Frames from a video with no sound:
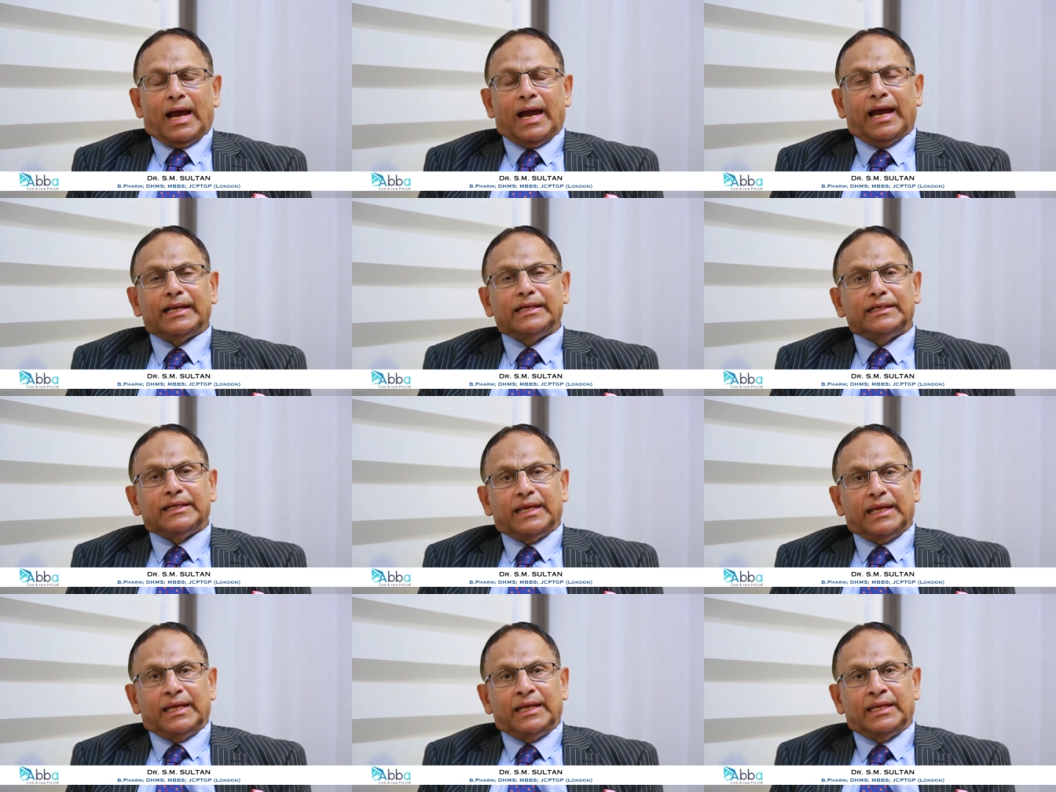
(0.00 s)

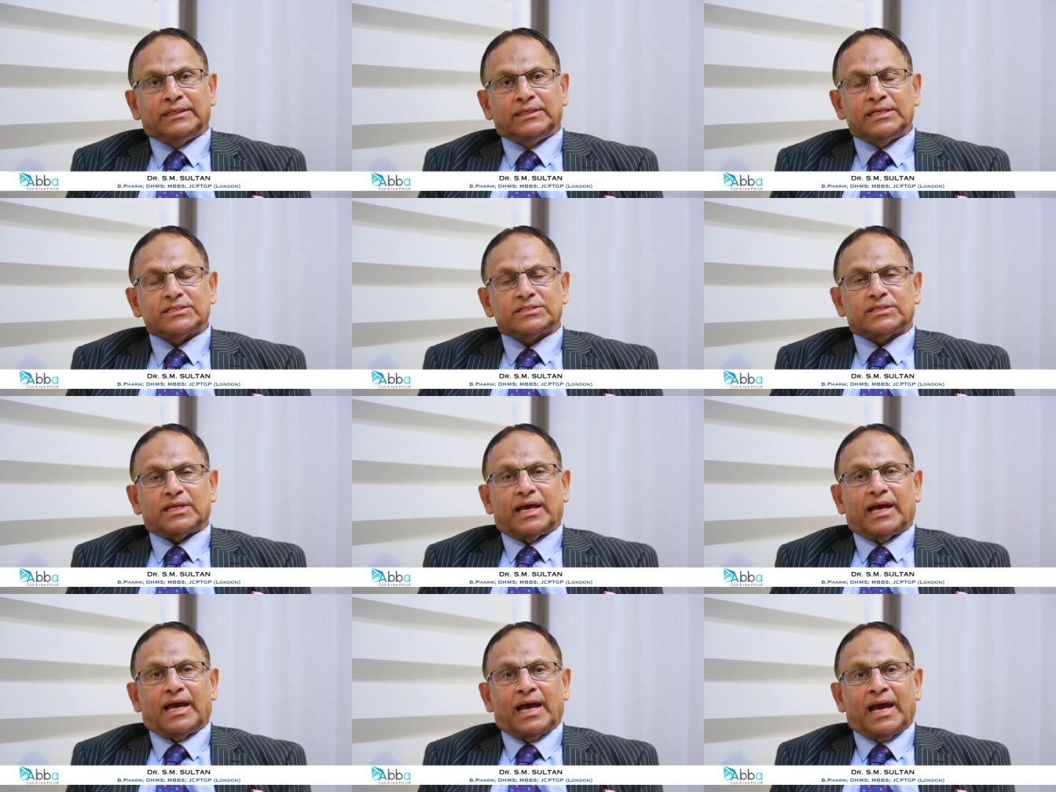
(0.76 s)
and it
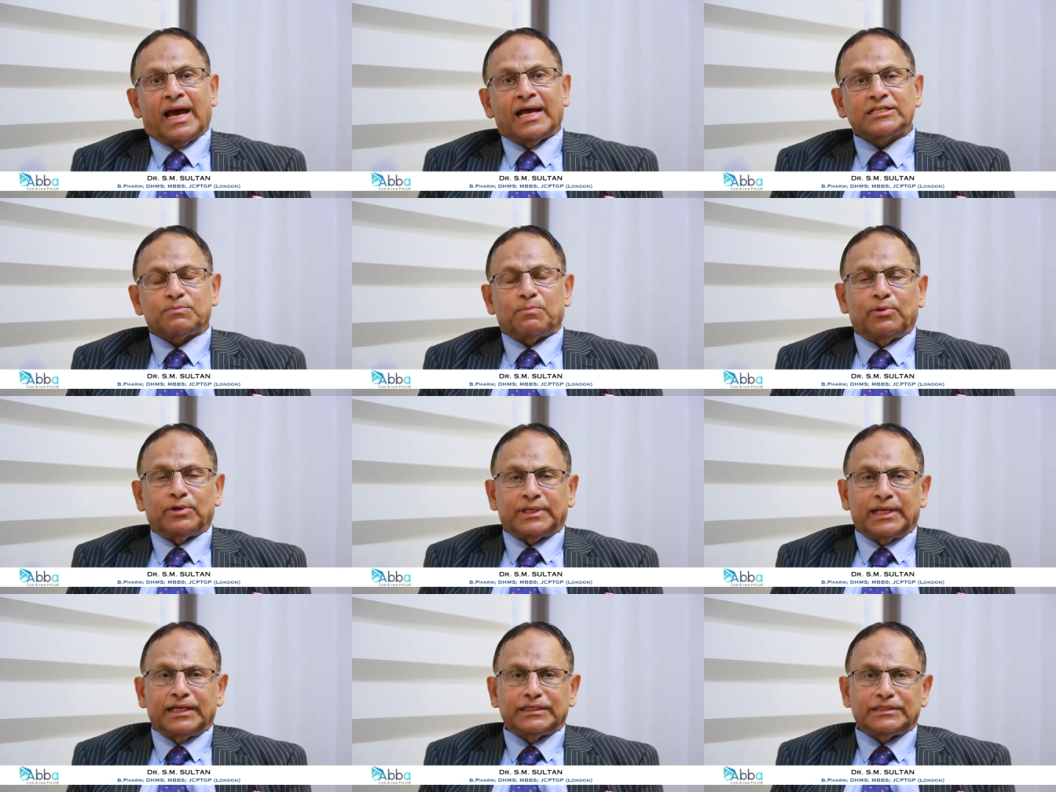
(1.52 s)
is as
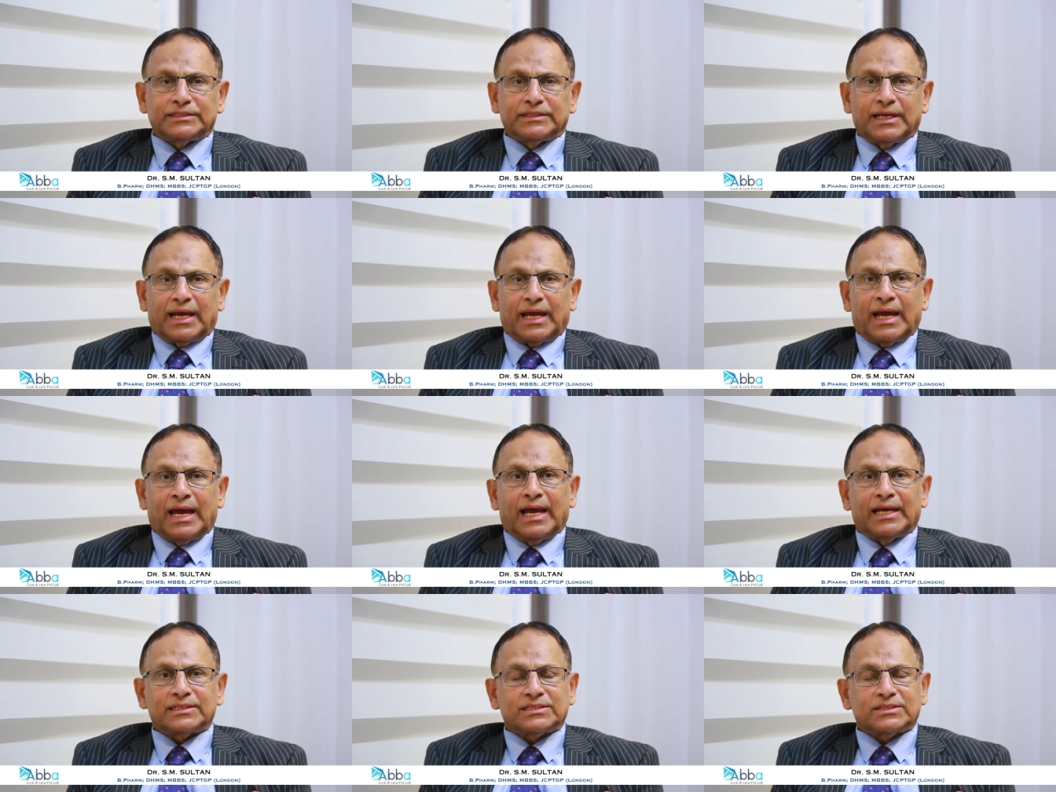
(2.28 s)
potent
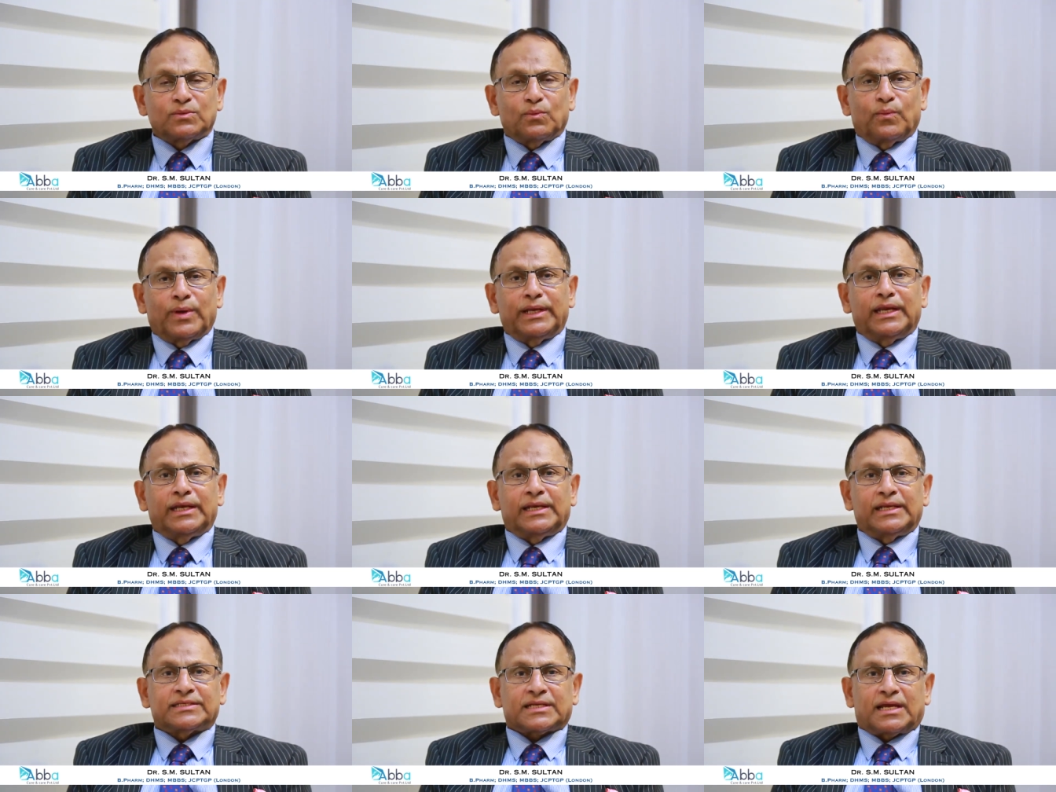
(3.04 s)
as when
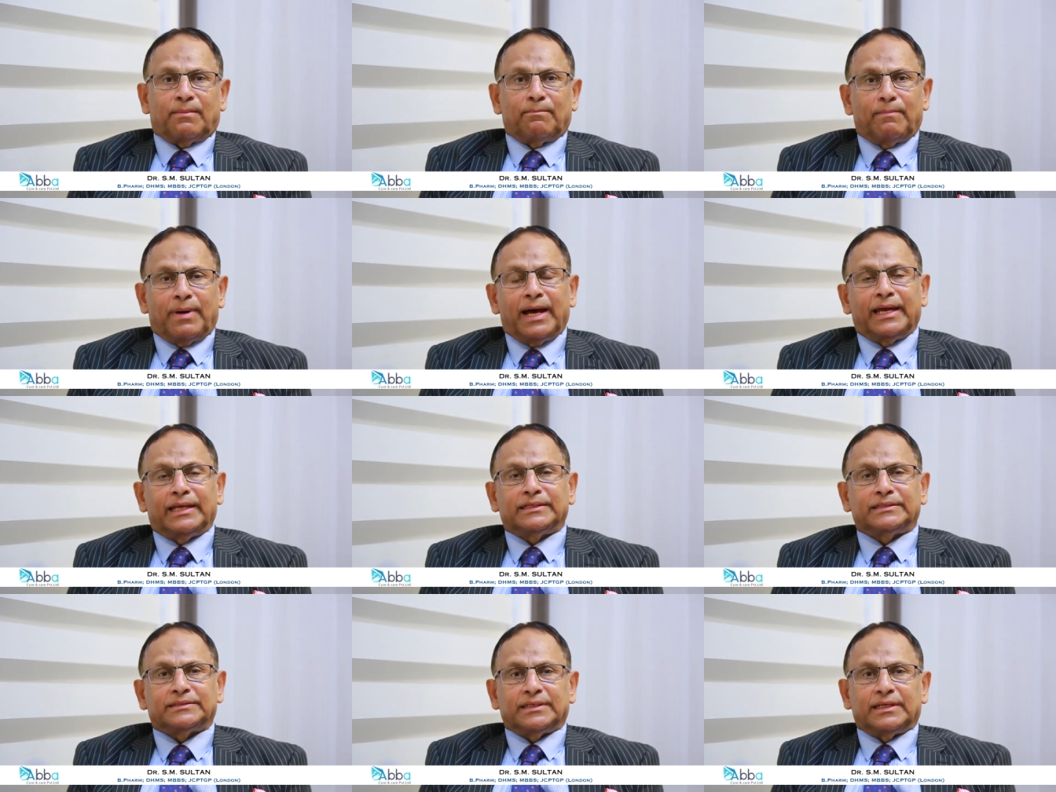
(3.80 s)
it is
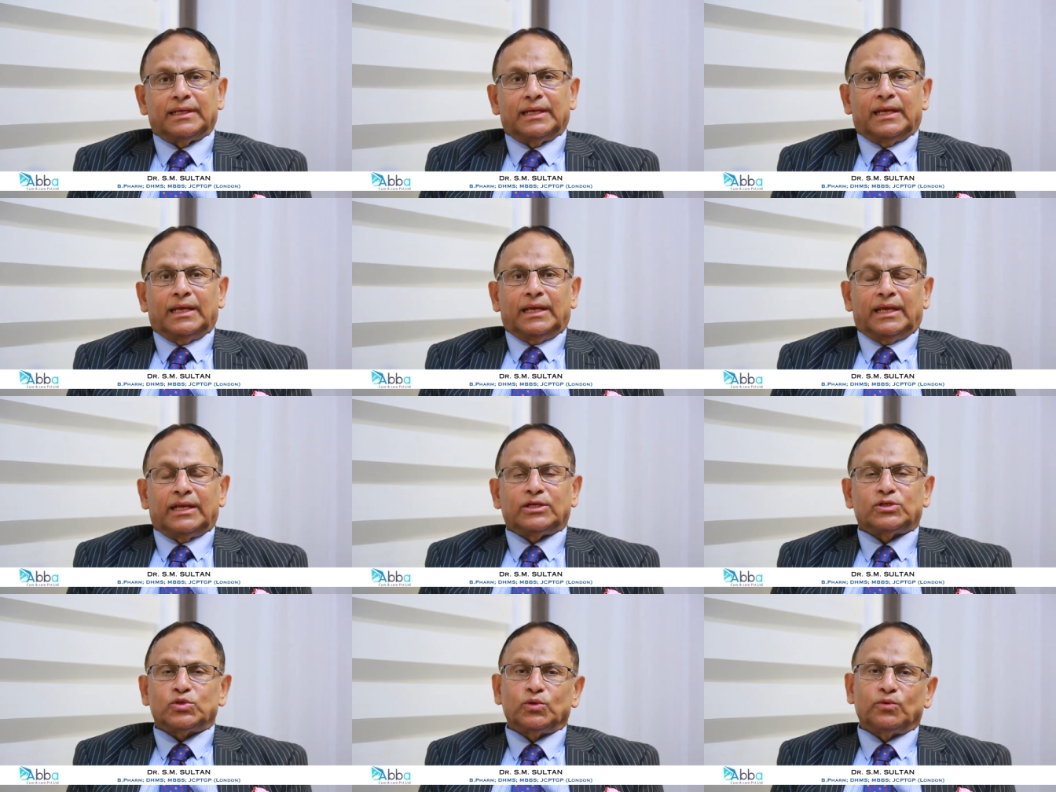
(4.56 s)
combined
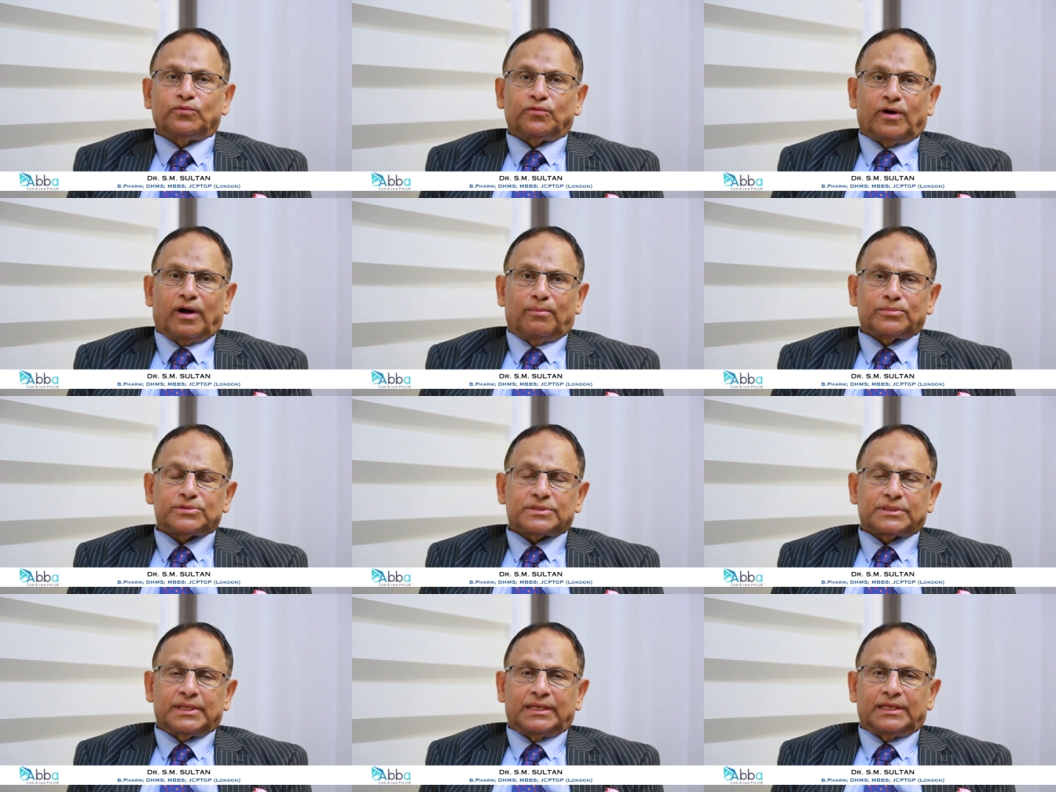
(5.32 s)
in two
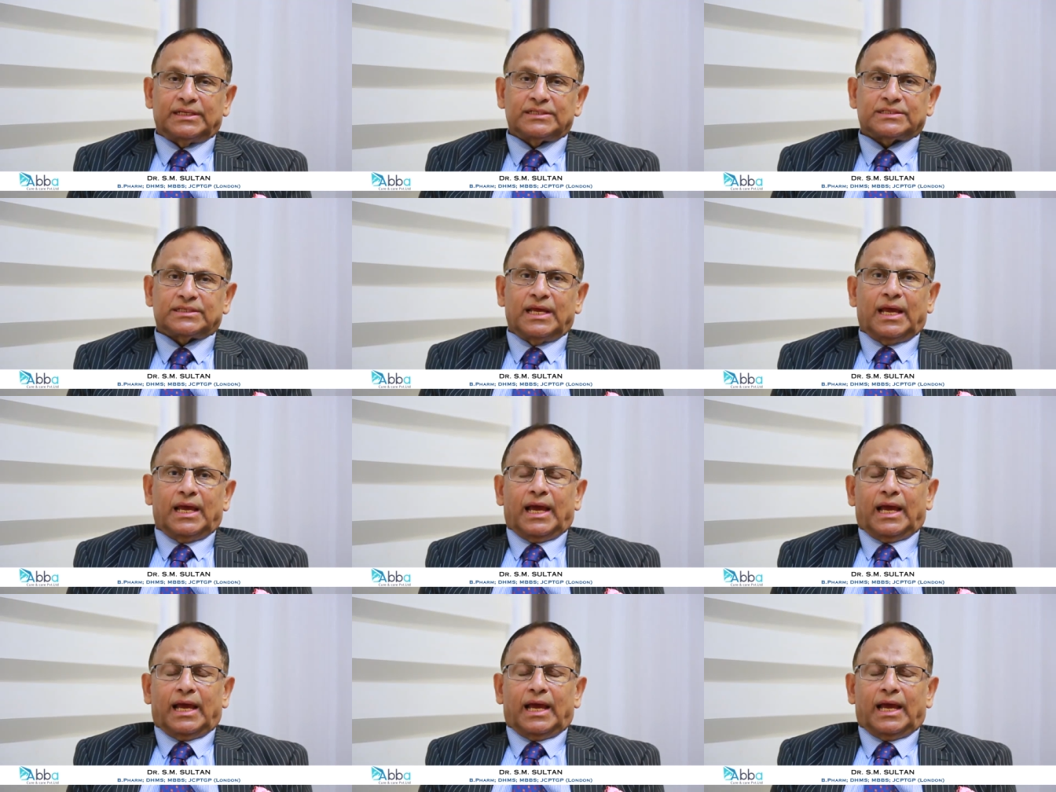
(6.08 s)
forms, that is